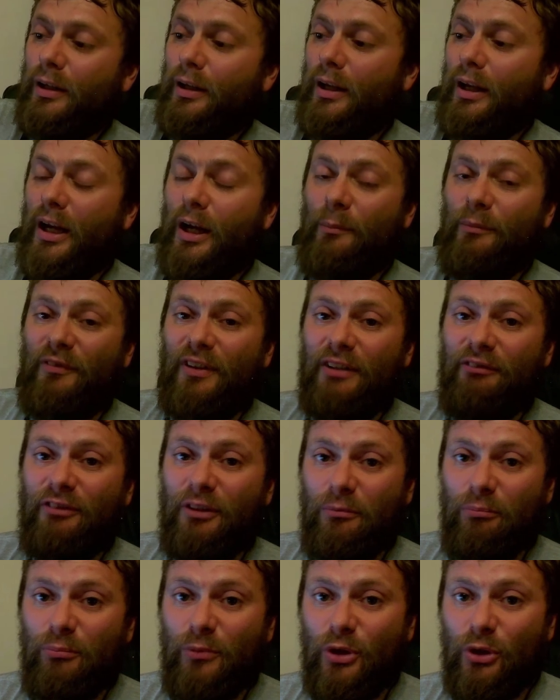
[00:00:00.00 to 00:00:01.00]
If
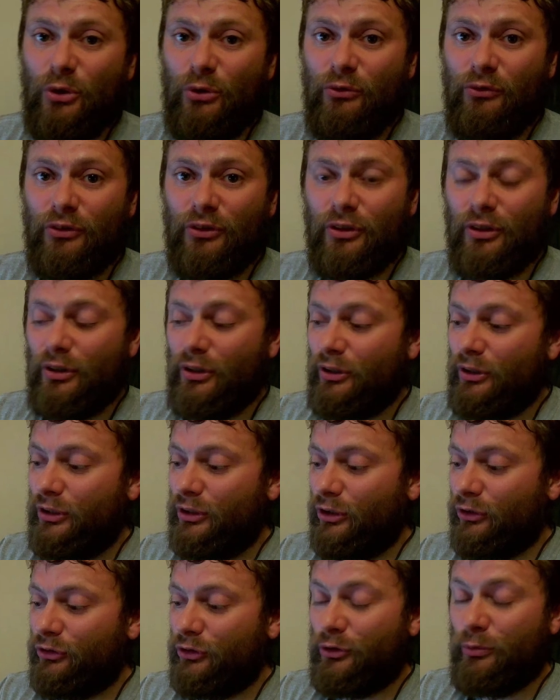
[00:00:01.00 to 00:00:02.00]
anything moves, you're
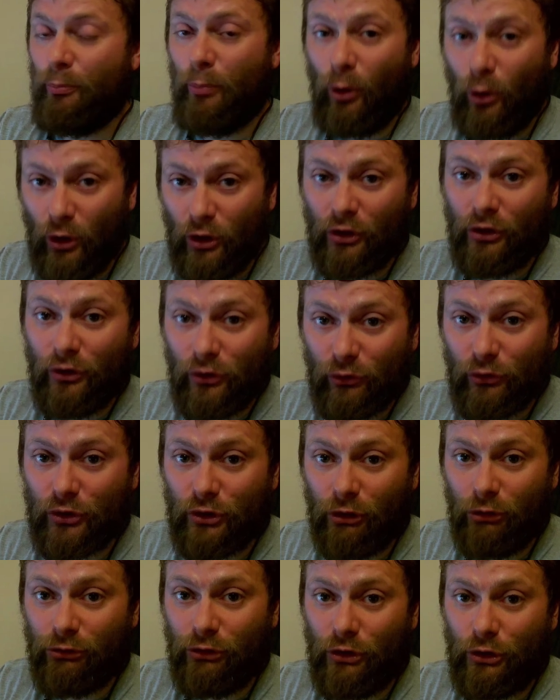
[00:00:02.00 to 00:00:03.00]
not just pulling those
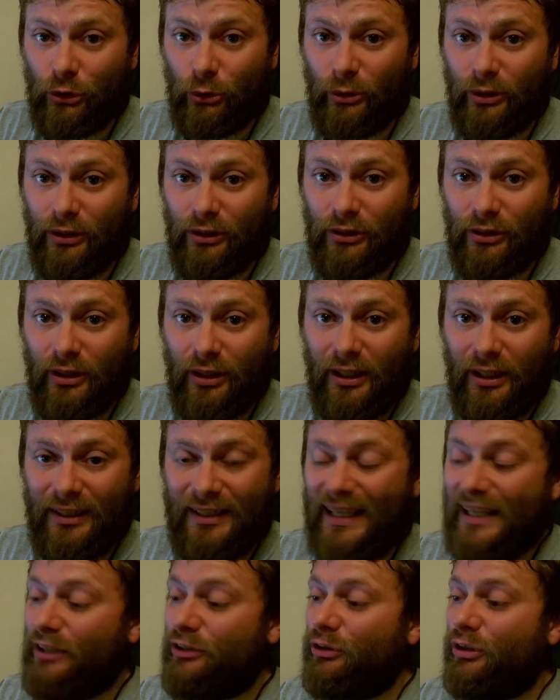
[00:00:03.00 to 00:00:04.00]
soldered joints. It
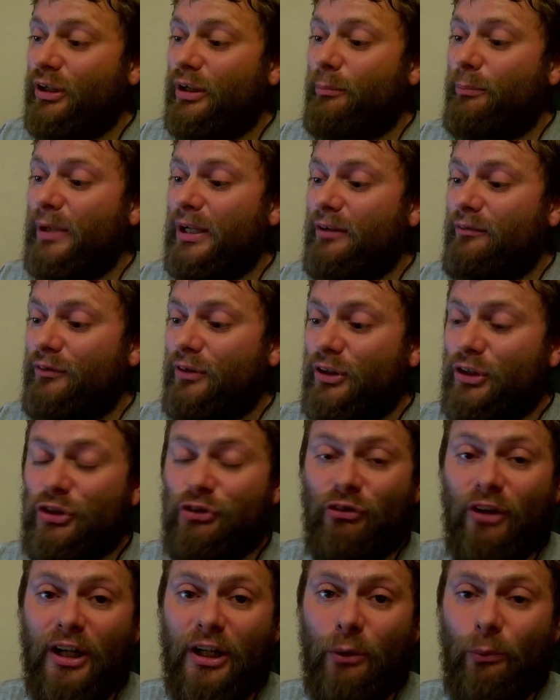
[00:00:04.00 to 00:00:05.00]
takes a bit of a
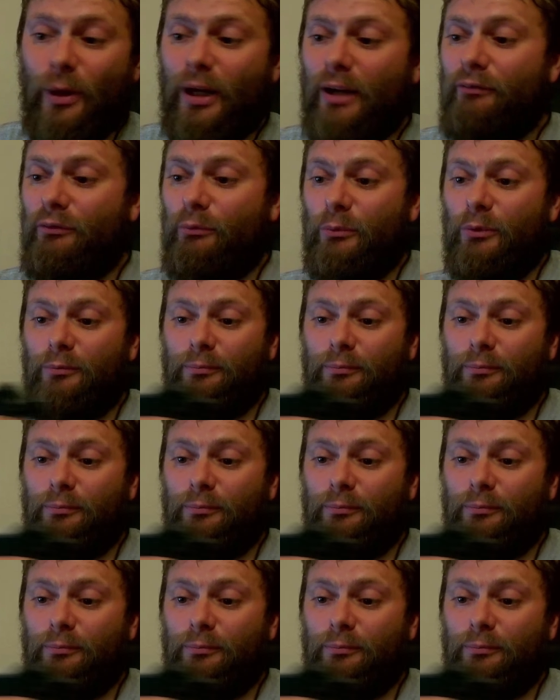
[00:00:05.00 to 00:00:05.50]
strain away from them.